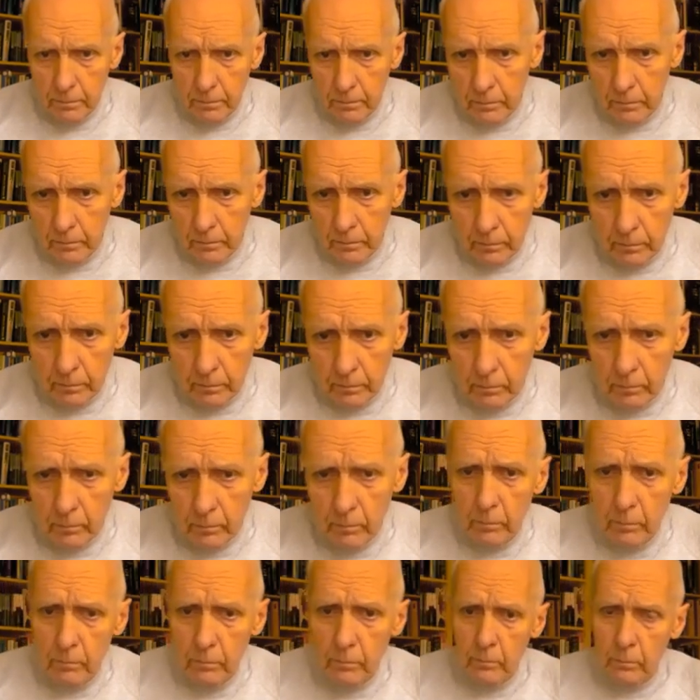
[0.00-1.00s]

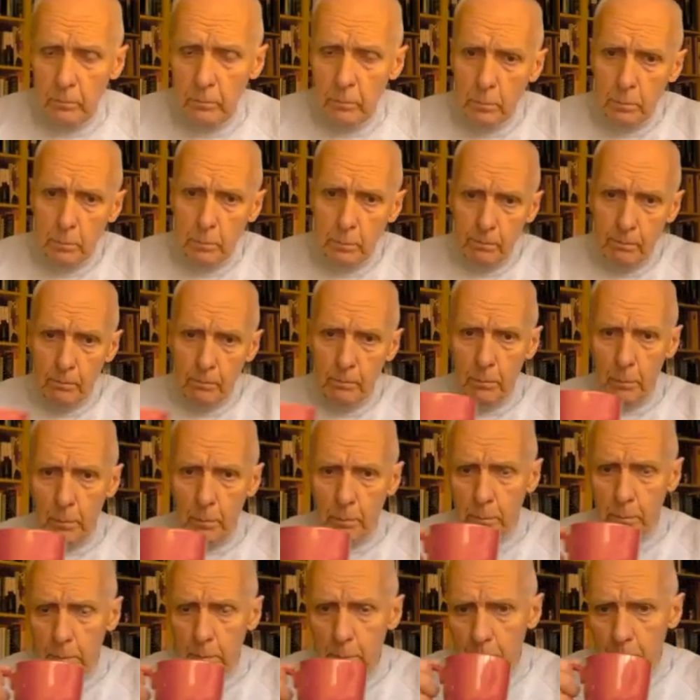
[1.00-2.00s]

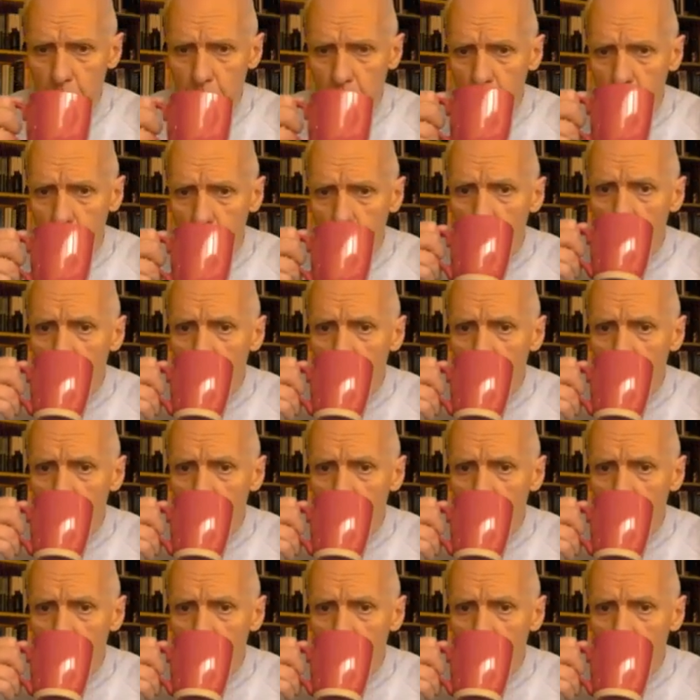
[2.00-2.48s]
This person isn't speaking.